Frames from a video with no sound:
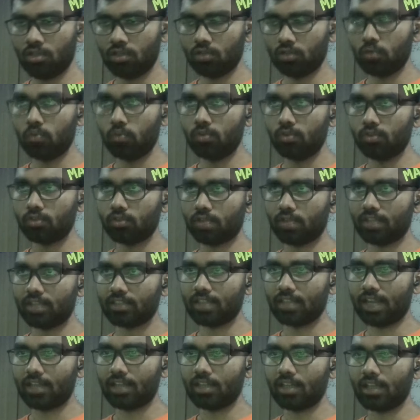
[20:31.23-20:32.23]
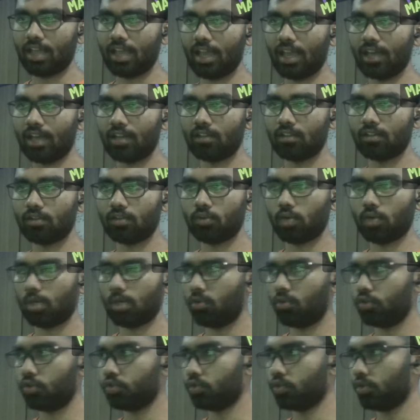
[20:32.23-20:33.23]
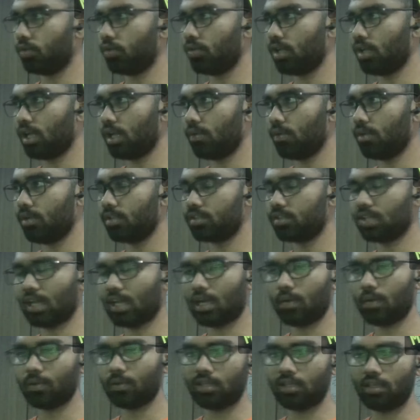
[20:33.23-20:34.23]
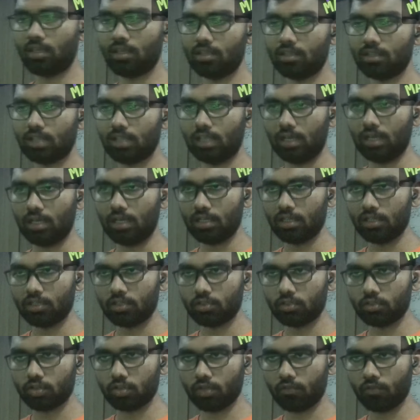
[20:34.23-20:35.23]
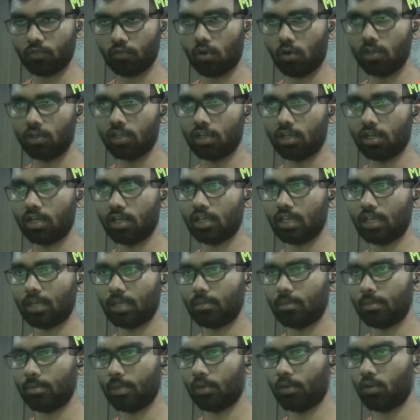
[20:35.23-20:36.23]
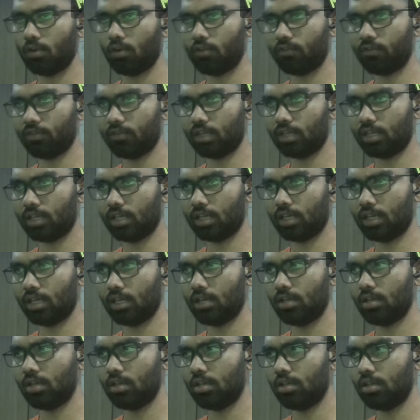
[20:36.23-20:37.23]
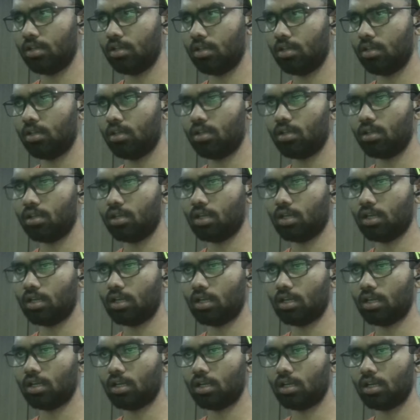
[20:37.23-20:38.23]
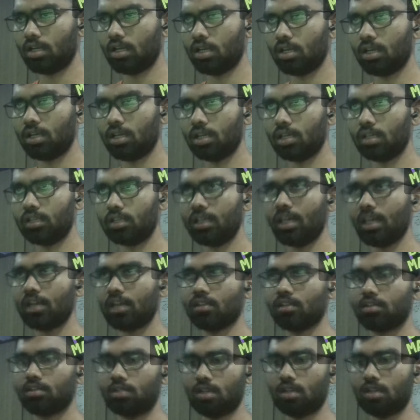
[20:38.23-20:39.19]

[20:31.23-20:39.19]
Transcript: Cool. So that's that. And what I'm going to show you now is how easy it is to sort of alter it. I'm in my config again. Yeah.